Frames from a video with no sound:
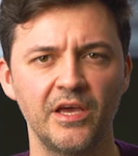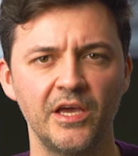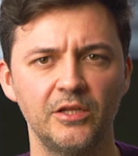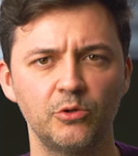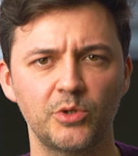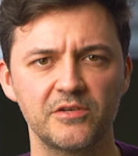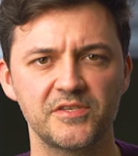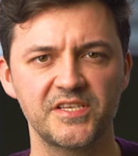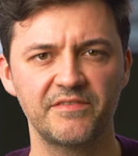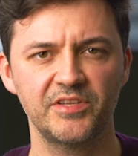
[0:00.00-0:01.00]
In
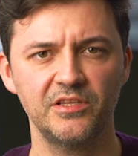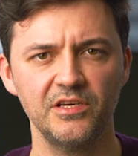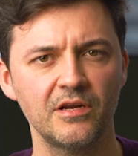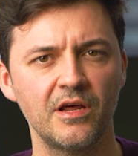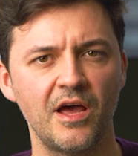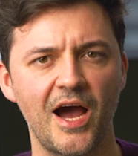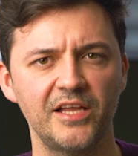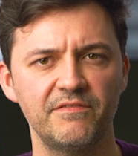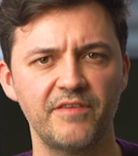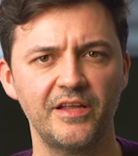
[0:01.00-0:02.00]
2017, I
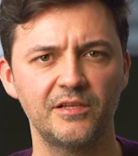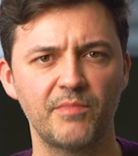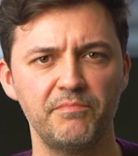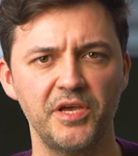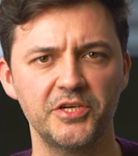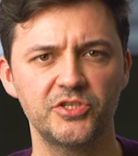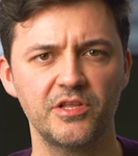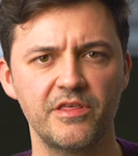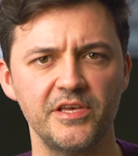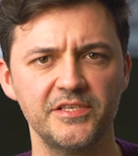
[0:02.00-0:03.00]
defended my PhD
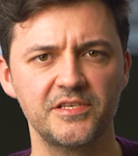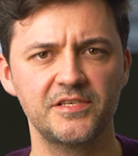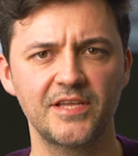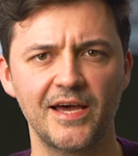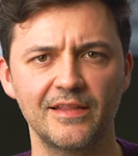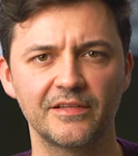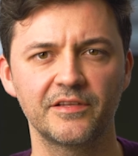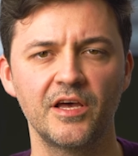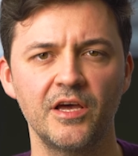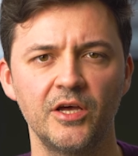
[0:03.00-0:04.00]
thesis titled
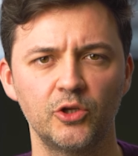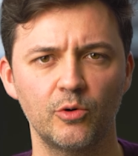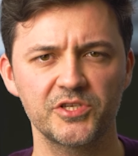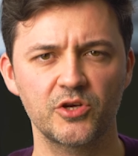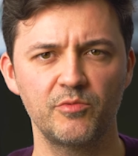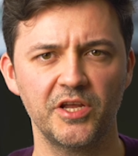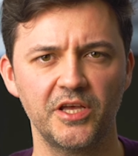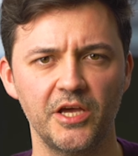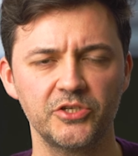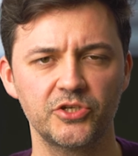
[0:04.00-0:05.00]
Towards
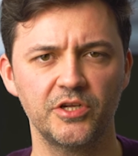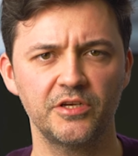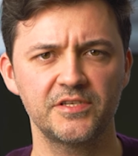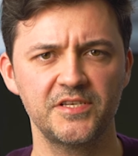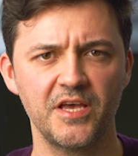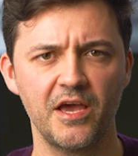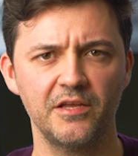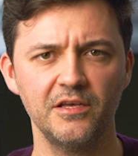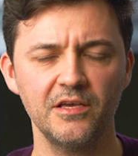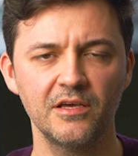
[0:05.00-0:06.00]
Communication in
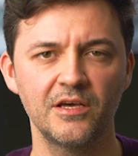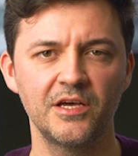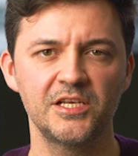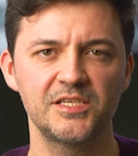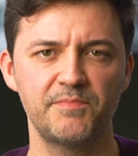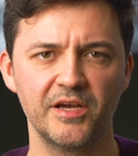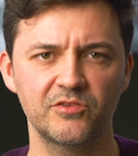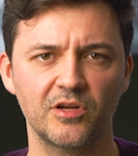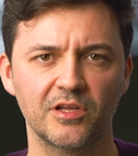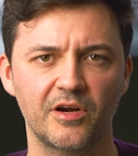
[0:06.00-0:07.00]
CAAD,
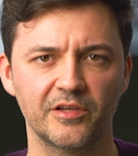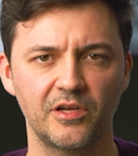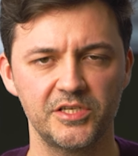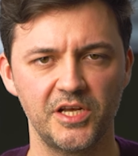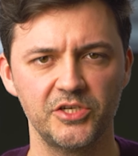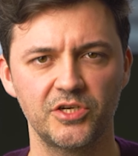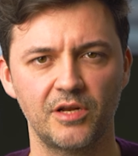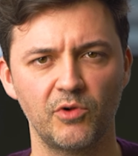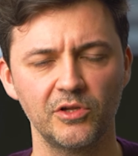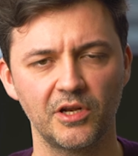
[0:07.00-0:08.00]
Spectral Characterization and
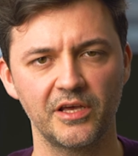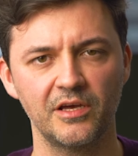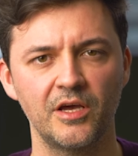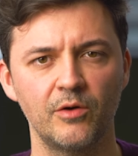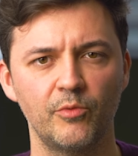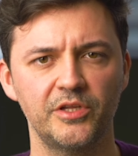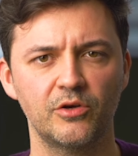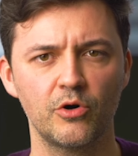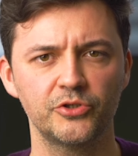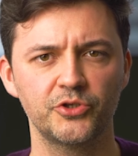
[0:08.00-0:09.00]
Modeling with
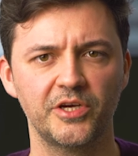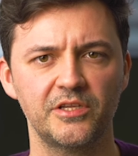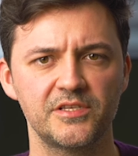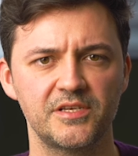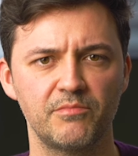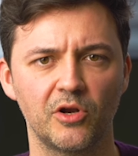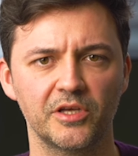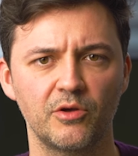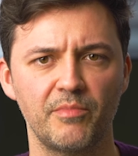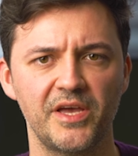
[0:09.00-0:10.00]
Conjugate Symbolic
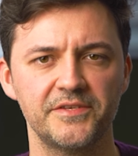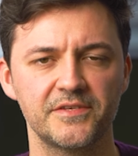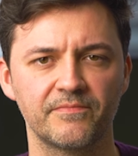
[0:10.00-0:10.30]
Domains.